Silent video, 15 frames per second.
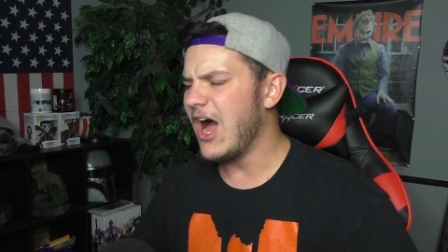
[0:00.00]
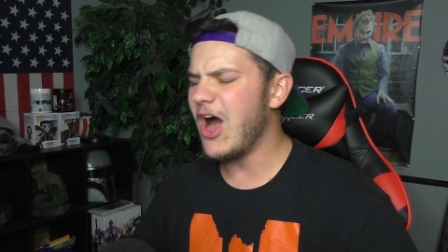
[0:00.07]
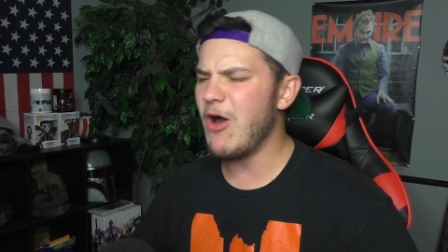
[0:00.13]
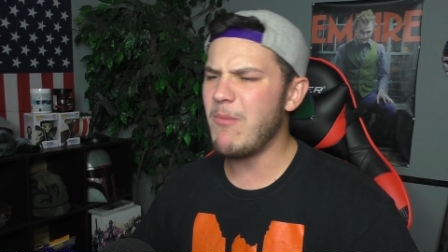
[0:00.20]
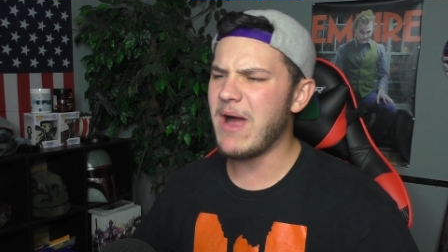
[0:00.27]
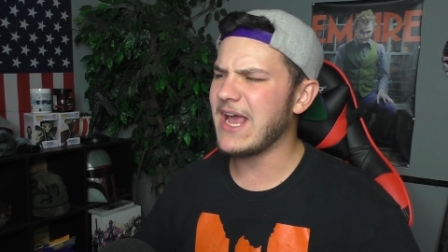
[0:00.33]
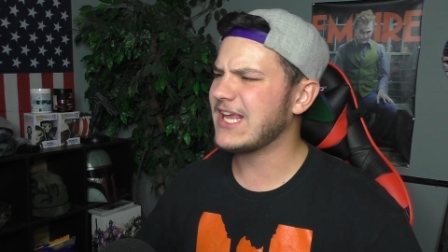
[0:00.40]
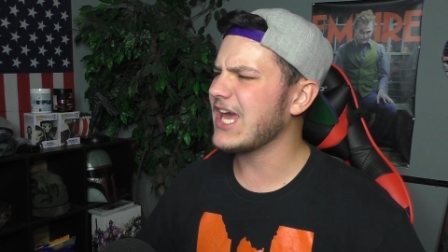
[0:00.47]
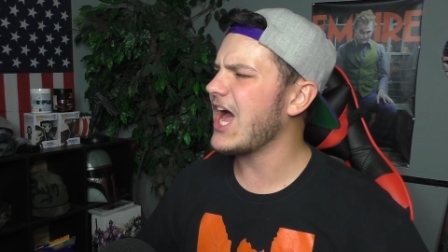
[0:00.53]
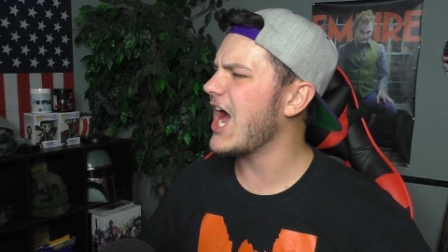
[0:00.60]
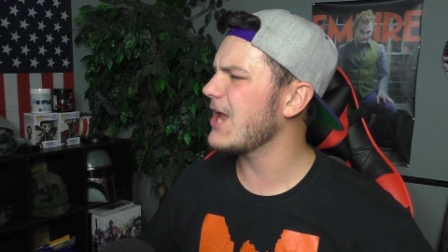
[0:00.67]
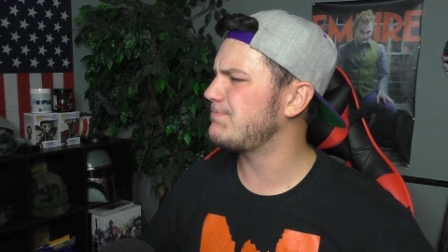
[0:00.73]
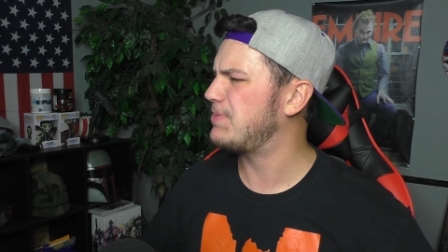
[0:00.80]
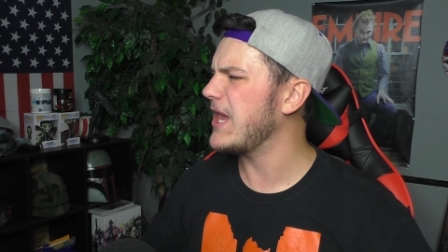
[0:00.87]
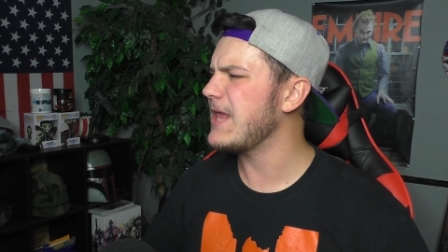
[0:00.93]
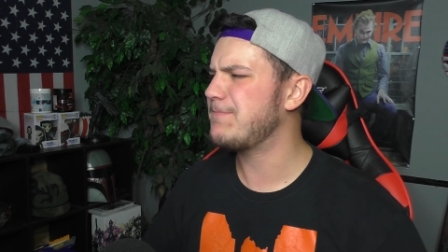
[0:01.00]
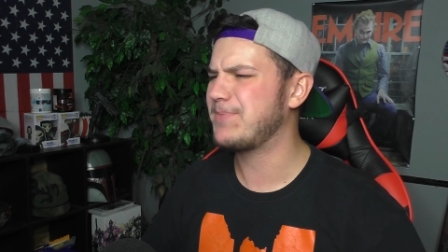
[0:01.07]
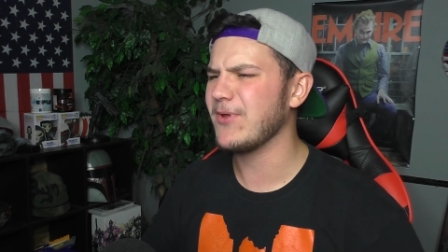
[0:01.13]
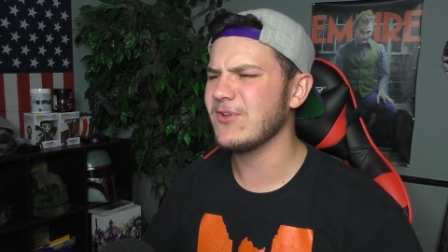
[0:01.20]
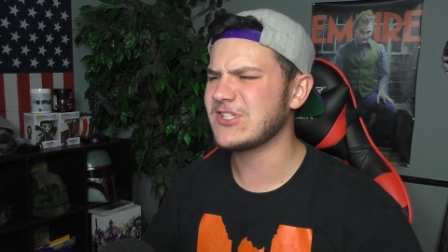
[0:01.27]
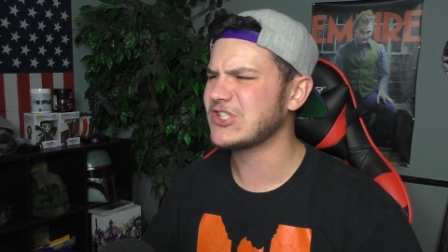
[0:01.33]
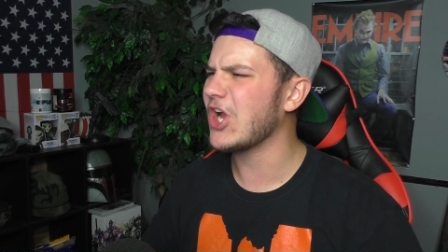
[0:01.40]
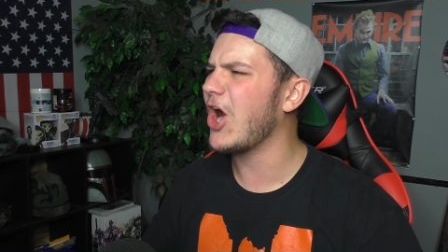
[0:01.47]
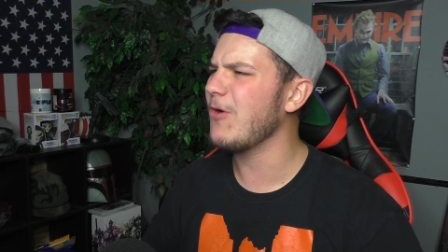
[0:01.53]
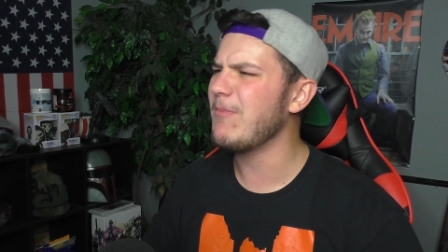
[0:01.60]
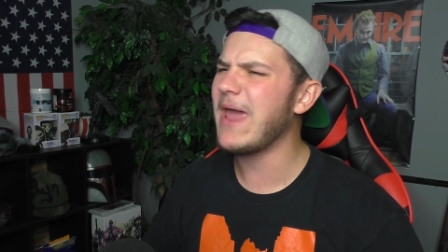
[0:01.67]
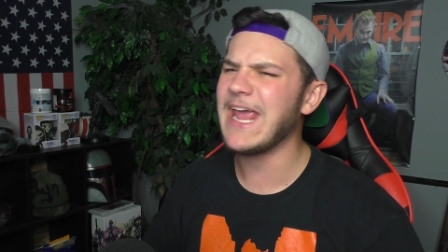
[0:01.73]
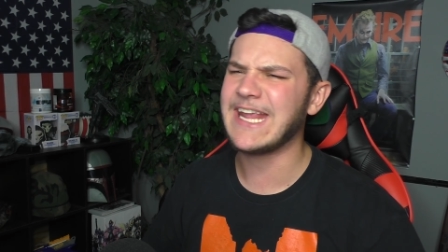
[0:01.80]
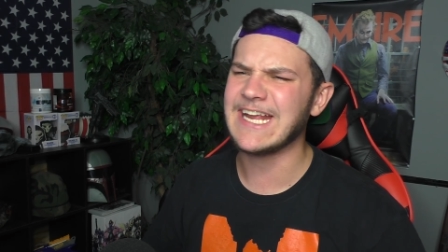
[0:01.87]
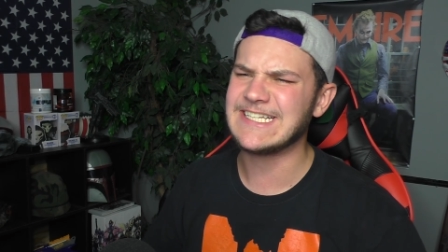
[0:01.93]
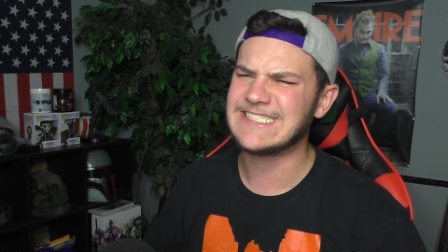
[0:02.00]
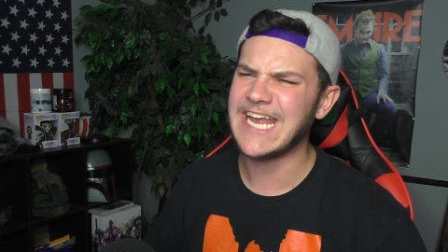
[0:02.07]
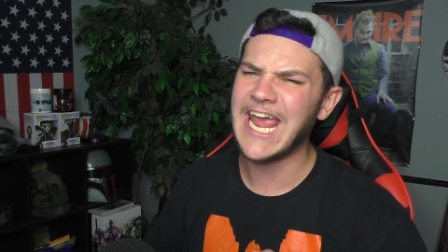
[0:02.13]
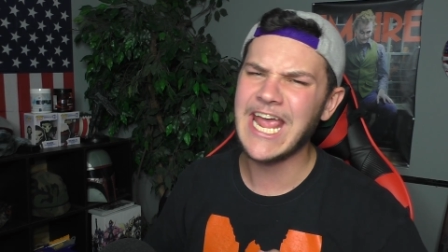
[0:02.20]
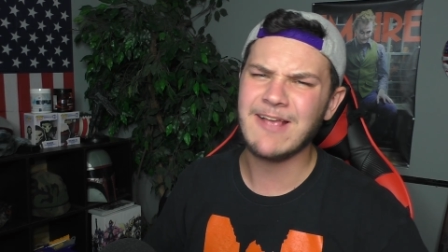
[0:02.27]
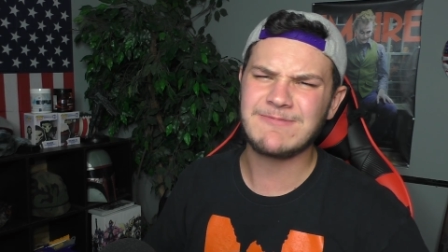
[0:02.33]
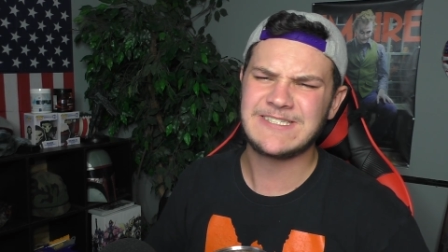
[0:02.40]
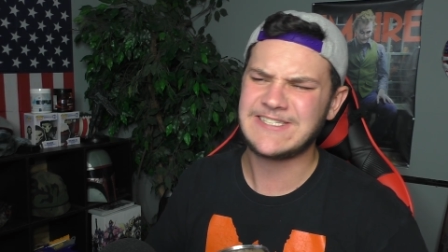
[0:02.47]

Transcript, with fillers: Oh my god, people, start making damn